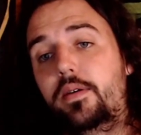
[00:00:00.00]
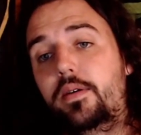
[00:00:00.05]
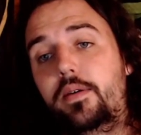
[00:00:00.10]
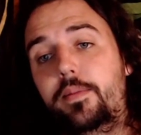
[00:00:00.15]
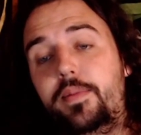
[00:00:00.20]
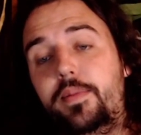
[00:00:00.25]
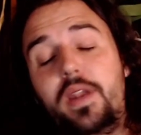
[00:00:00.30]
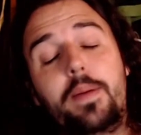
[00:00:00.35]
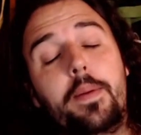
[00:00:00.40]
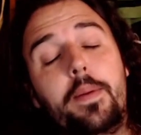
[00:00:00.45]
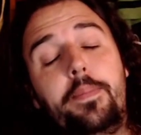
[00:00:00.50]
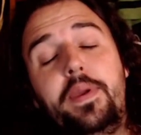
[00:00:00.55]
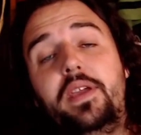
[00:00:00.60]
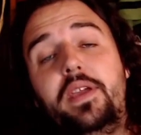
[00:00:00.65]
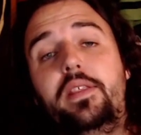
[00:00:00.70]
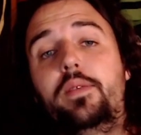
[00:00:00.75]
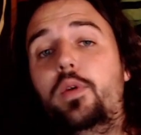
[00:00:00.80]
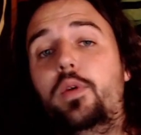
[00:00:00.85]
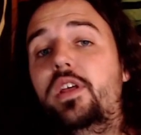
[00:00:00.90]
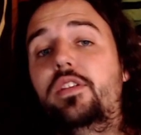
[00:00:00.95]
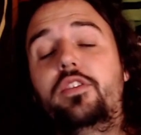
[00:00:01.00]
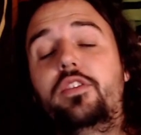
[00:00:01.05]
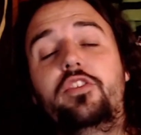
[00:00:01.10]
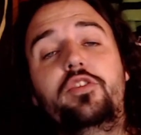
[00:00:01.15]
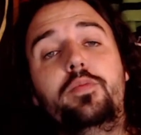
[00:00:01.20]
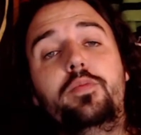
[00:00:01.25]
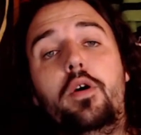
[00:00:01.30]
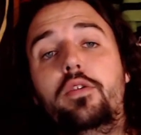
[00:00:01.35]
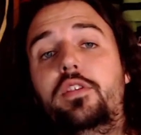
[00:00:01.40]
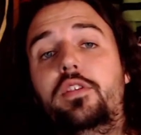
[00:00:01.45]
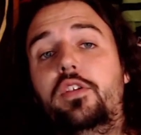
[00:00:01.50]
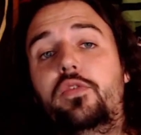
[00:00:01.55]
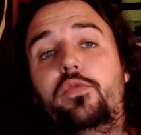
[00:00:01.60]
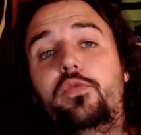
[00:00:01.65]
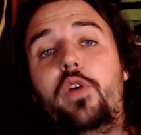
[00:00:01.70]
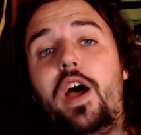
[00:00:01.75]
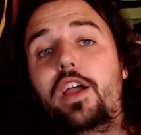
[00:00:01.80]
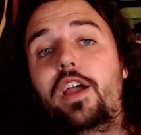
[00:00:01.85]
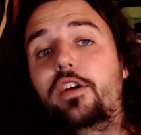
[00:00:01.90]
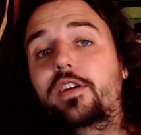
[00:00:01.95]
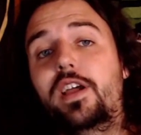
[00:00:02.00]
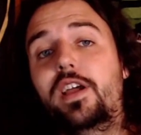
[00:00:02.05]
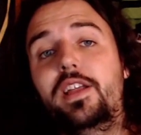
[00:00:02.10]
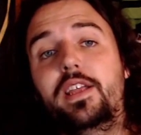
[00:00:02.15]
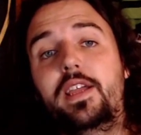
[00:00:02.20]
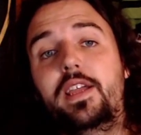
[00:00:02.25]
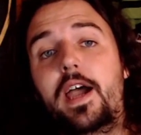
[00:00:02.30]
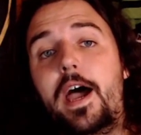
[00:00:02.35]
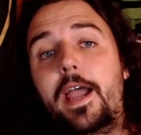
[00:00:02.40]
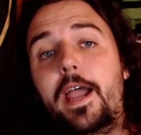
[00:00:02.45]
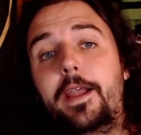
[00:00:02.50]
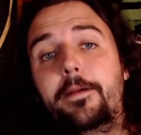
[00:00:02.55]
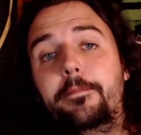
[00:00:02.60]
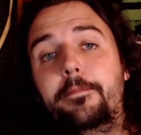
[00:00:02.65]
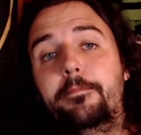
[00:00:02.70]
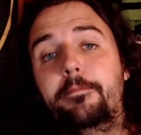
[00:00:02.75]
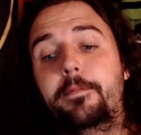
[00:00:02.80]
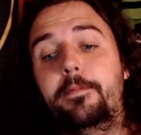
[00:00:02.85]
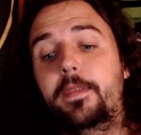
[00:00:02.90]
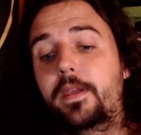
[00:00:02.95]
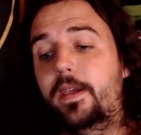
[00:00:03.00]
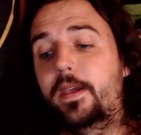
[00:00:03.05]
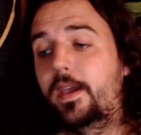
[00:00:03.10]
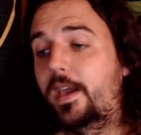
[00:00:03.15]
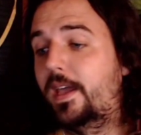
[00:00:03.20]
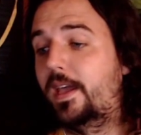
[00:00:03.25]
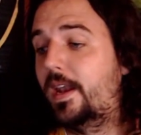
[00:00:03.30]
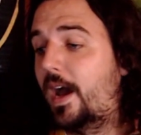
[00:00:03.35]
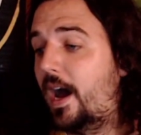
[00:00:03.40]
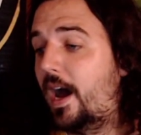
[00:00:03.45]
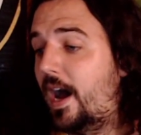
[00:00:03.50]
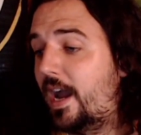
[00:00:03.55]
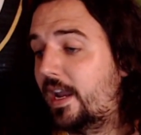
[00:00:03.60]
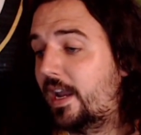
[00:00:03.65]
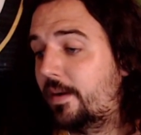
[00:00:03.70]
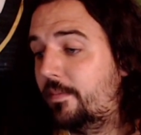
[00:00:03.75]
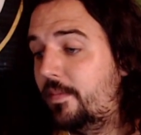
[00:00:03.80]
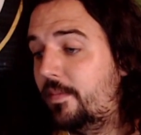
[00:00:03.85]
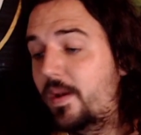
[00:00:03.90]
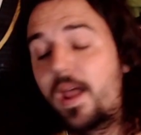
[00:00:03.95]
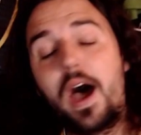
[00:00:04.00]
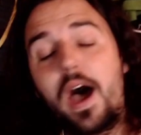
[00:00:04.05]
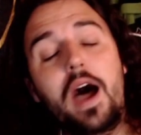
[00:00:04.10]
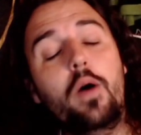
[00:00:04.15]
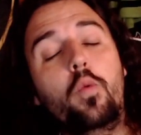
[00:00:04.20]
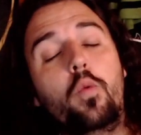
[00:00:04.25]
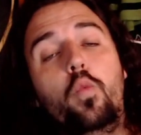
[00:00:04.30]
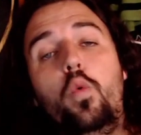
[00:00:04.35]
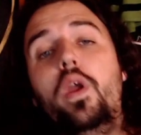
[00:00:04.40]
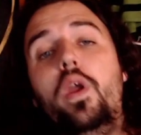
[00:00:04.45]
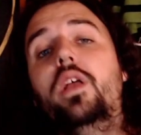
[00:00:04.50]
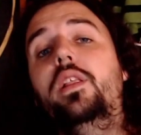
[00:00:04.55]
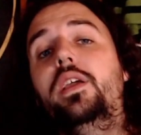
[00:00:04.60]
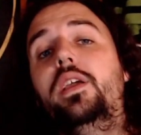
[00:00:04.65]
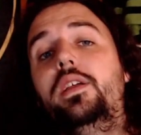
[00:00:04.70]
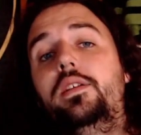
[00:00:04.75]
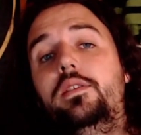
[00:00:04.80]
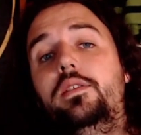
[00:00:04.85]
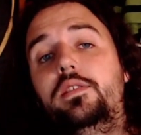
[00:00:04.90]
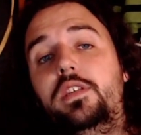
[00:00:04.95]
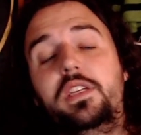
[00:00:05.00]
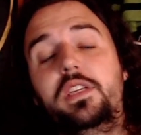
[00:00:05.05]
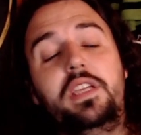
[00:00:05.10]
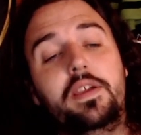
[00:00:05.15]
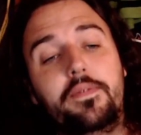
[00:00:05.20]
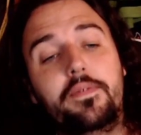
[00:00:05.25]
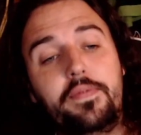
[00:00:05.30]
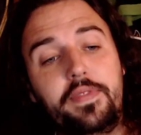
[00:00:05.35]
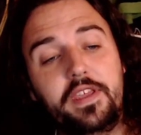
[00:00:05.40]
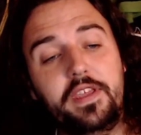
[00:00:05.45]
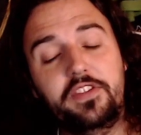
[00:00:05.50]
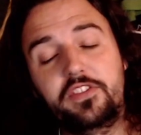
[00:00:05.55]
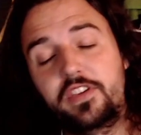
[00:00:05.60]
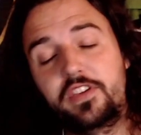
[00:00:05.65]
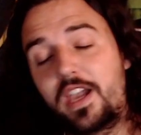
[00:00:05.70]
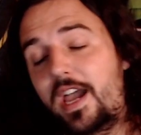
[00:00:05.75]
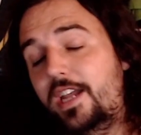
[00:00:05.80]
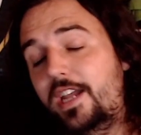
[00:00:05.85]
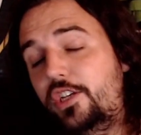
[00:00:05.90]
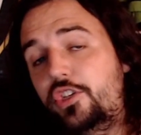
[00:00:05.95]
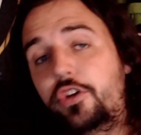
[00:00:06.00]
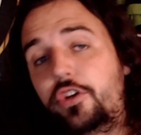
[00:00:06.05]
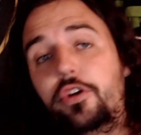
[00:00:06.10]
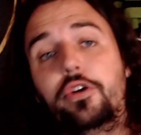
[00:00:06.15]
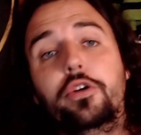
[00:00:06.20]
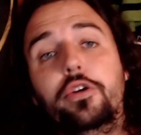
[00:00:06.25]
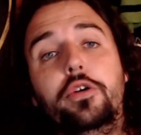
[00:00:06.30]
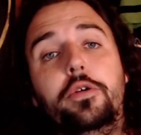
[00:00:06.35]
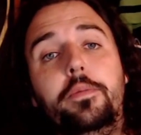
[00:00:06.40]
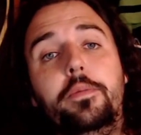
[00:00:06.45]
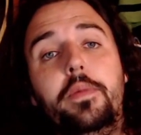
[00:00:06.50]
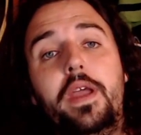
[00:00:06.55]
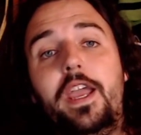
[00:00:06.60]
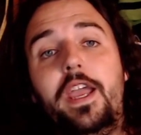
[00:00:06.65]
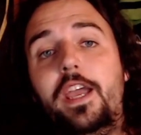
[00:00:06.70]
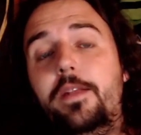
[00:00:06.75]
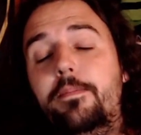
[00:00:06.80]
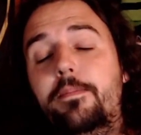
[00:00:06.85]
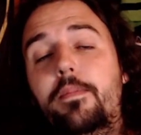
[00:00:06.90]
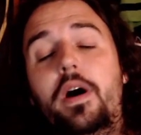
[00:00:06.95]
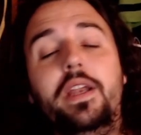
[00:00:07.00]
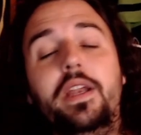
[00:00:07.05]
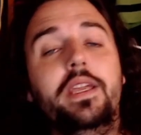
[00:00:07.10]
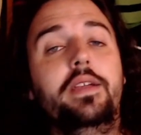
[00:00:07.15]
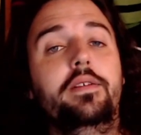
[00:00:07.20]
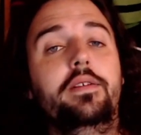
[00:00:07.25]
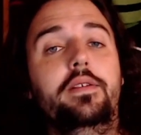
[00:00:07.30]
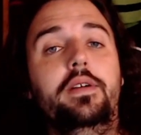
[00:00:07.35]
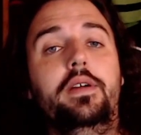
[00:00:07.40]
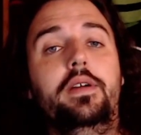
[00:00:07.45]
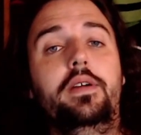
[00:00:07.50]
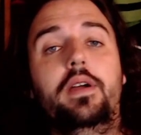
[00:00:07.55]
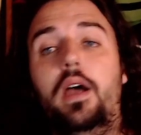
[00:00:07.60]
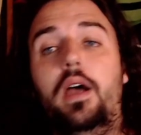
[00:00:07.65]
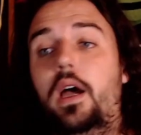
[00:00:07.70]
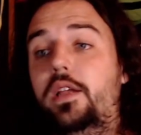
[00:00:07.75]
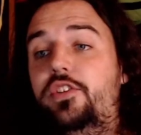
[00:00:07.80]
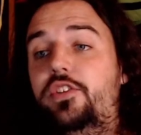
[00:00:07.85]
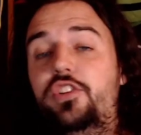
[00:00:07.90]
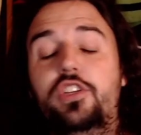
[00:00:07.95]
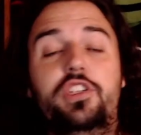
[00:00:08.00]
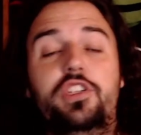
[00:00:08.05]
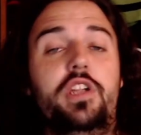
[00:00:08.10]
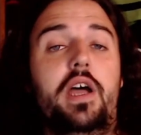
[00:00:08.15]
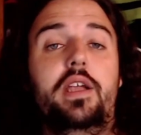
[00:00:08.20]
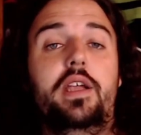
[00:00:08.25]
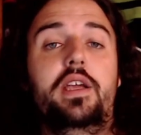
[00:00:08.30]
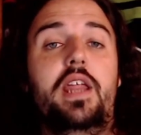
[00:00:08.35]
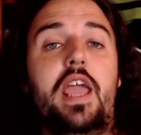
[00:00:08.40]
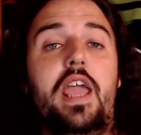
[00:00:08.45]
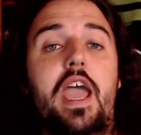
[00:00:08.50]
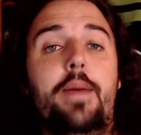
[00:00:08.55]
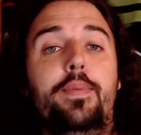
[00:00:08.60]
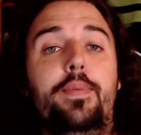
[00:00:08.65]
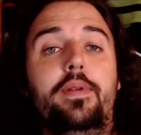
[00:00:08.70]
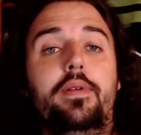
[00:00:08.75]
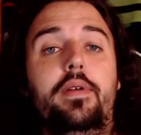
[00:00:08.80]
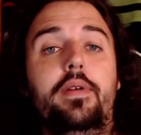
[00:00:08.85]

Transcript: But I'm a big, where there's smoke, there's fire kind of guy. And I am not willing to give this guy term and money. It's just not going to happen.